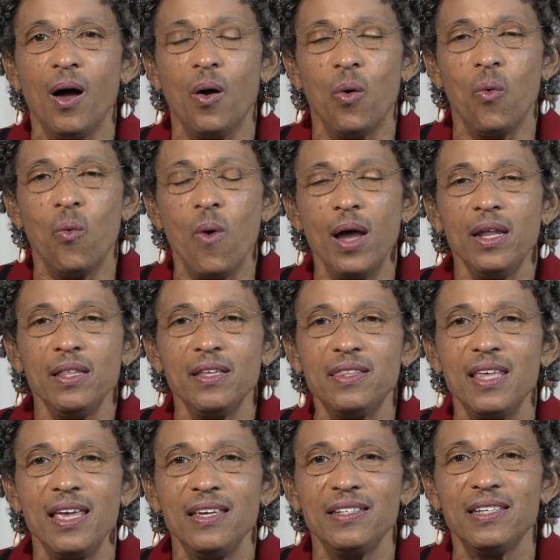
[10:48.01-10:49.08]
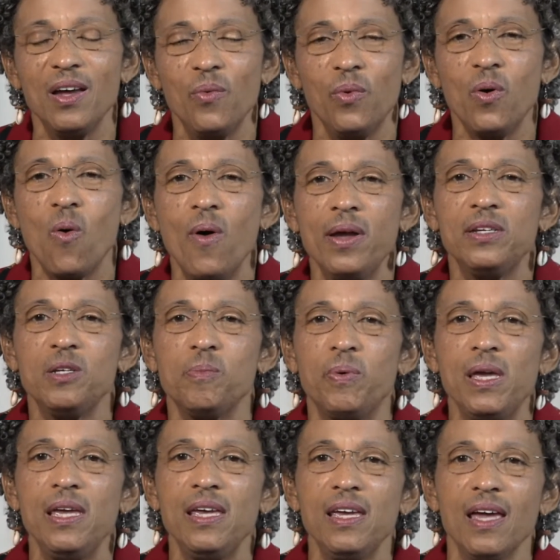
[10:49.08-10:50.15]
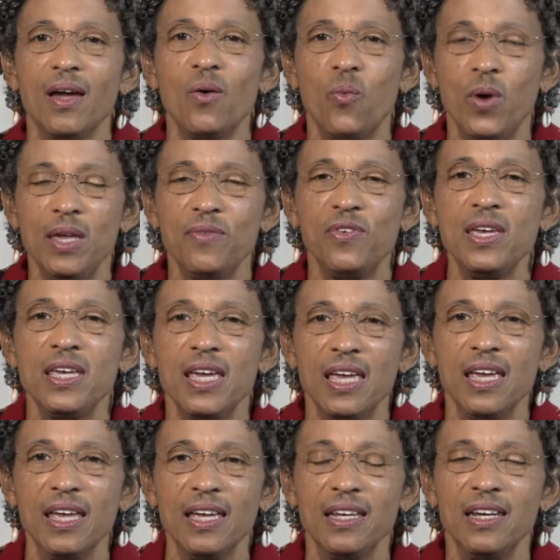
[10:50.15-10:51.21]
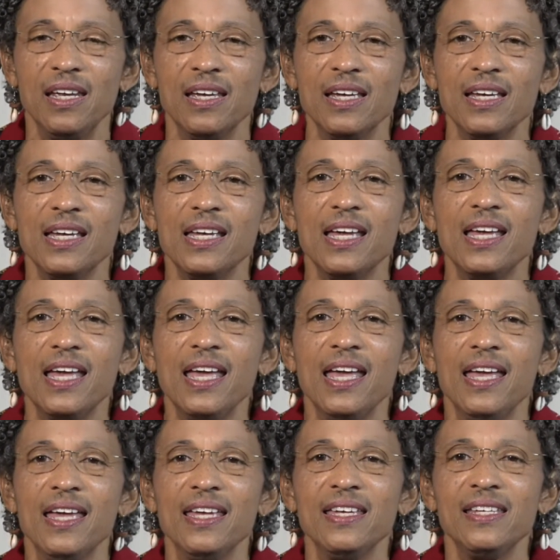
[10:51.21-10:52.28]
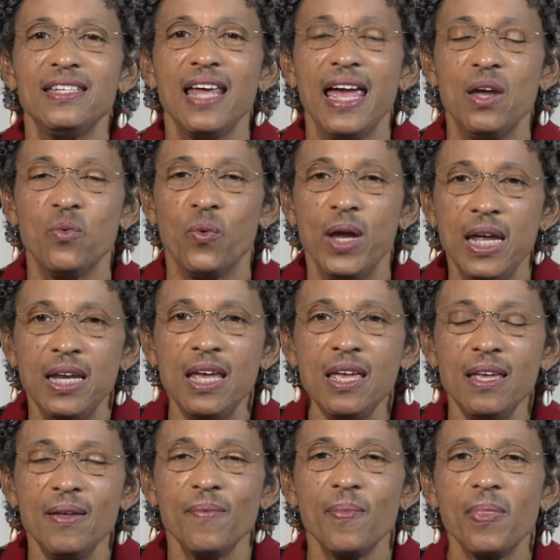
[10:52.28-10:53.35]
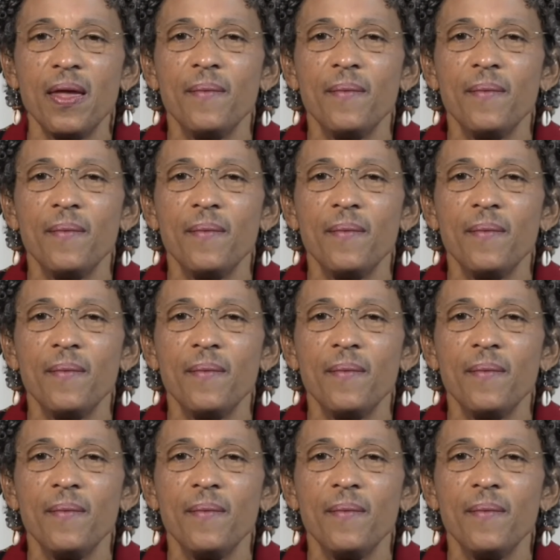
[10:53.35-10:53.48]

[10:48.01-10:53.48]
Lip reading: One of the things that we're going to be weaving in is a reading,